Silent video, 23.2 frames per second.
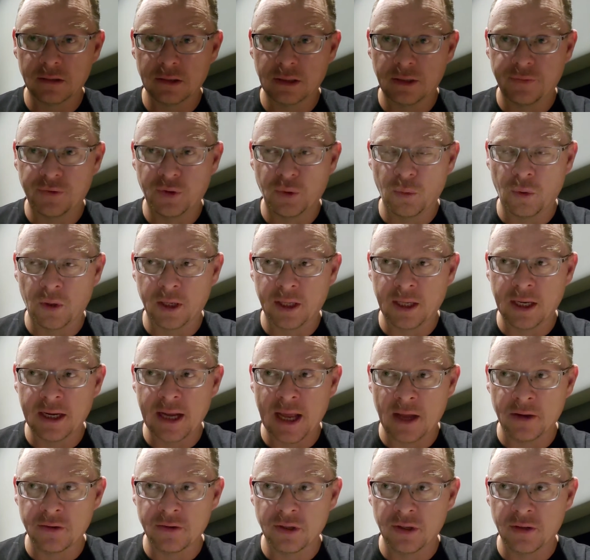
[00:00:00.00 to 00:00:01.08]
If you want to get
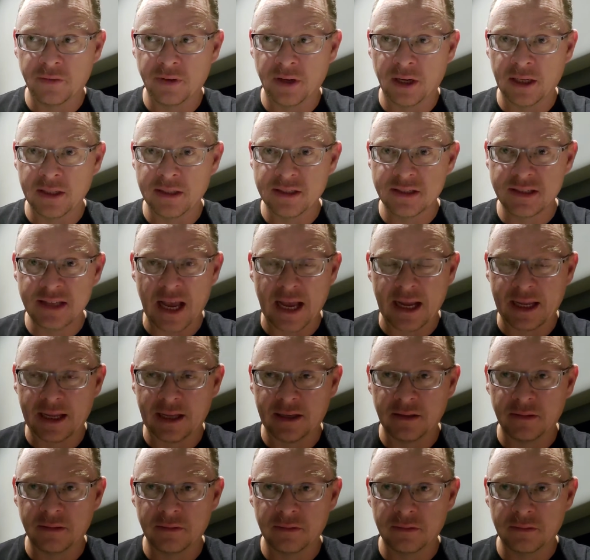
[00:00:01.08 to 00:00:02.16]
down to the very second,